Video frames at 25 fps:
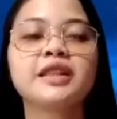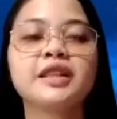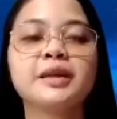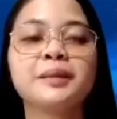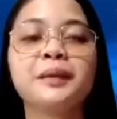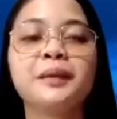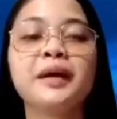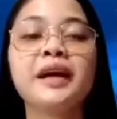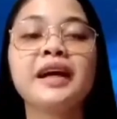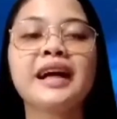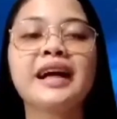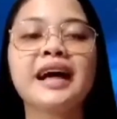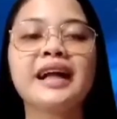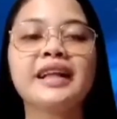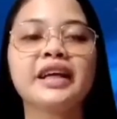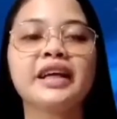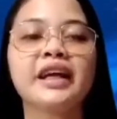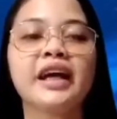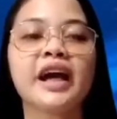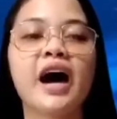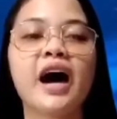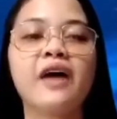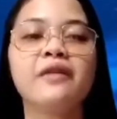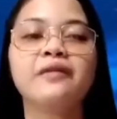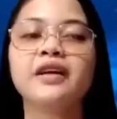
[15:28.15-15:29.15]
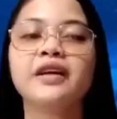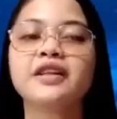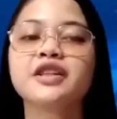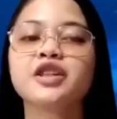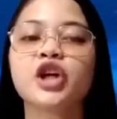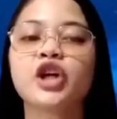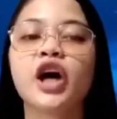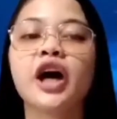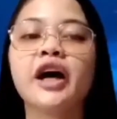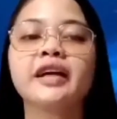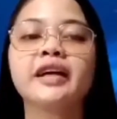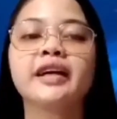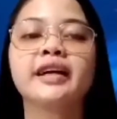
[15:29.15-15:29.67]
typically have a
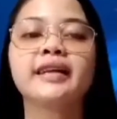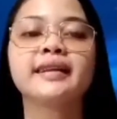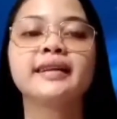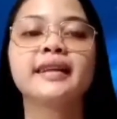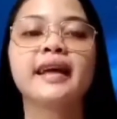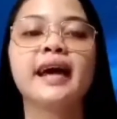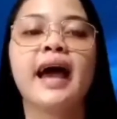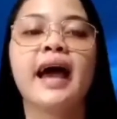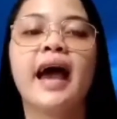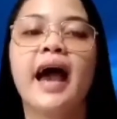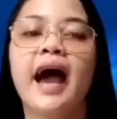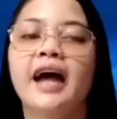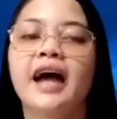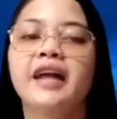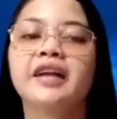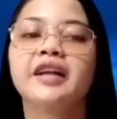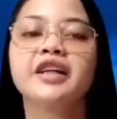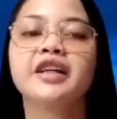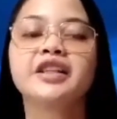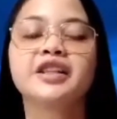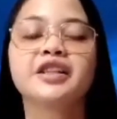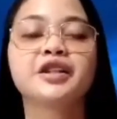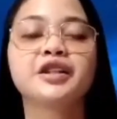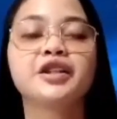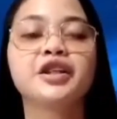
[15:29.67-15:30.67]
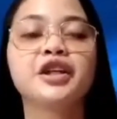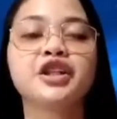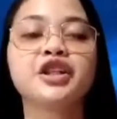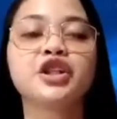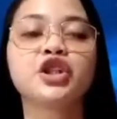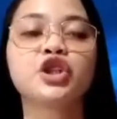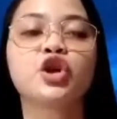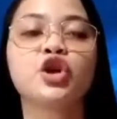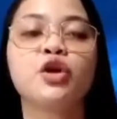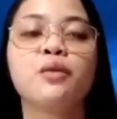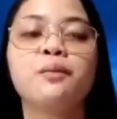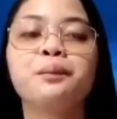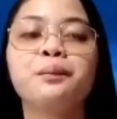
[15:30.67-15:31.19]
target and a
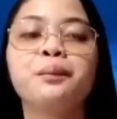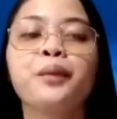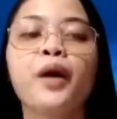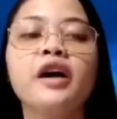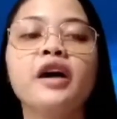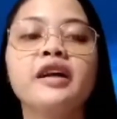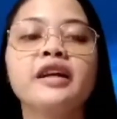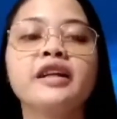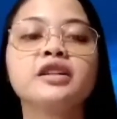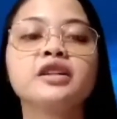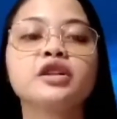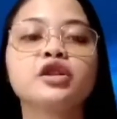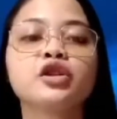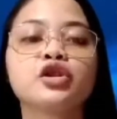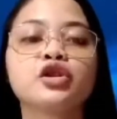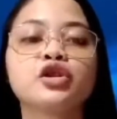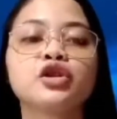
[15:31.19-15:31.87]
stretch component